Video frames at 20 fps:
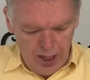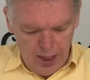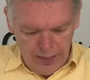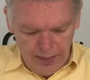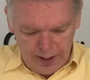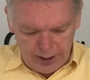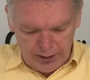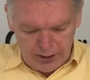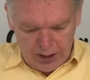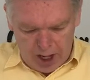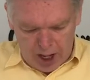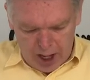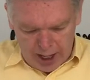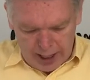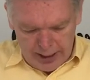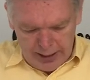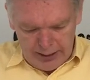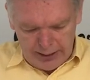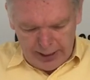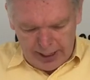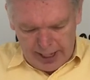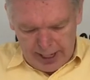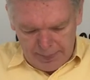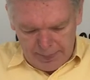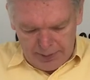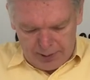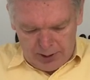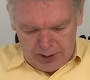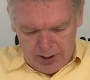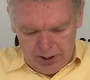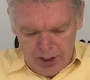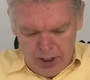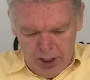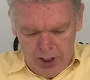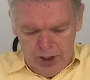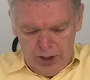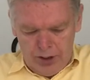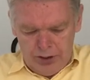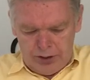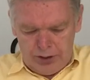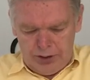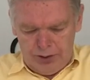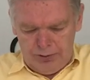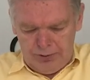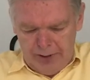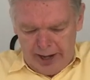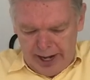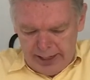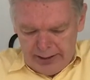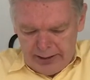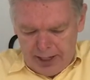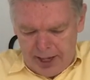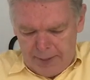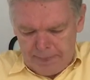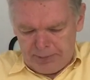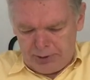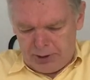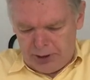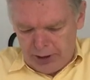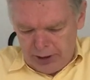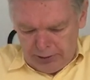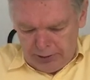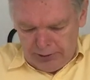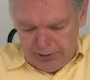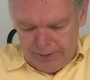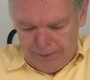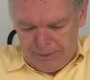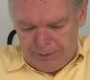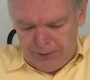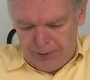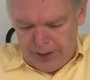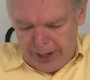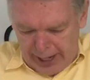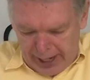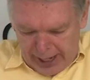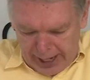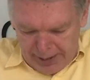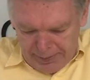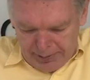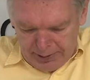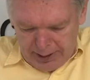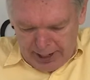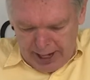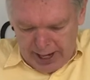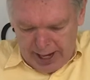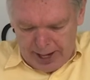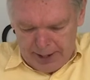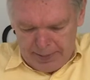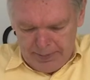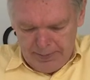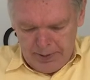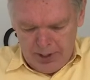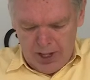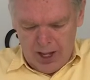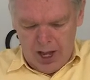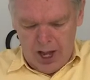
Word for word: that God is able to raise up children for Abraham